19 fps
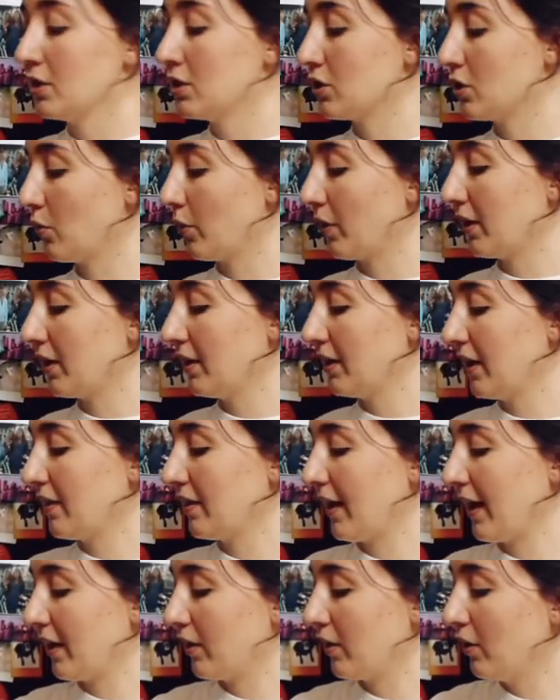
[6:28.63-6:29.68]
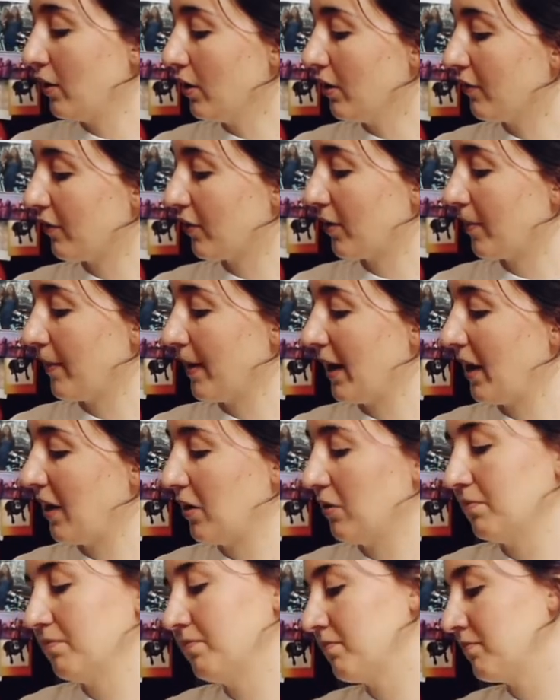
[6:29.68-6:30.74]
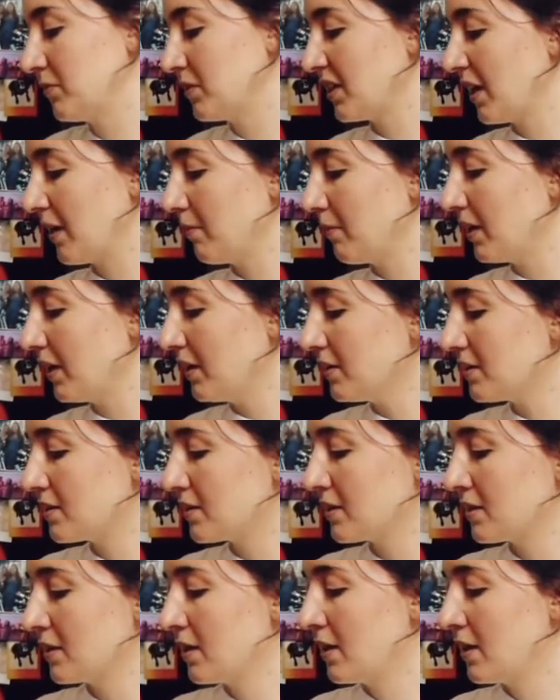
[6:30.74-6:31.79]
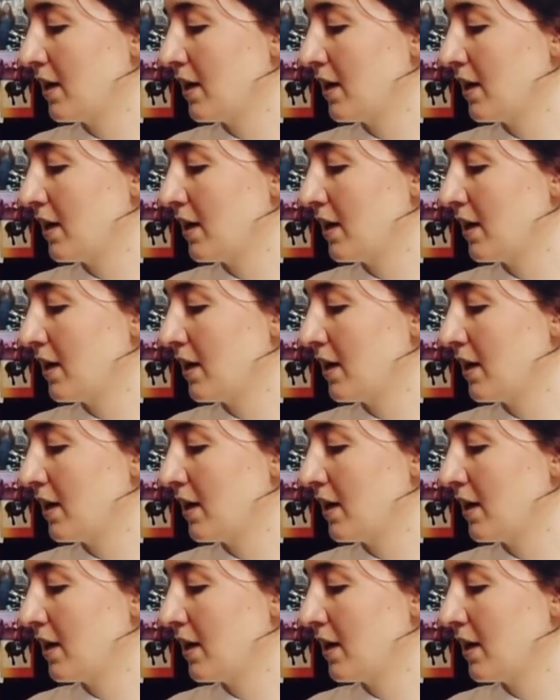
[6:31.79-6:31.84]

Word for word: So we're gonna let that cook for about 10 minutes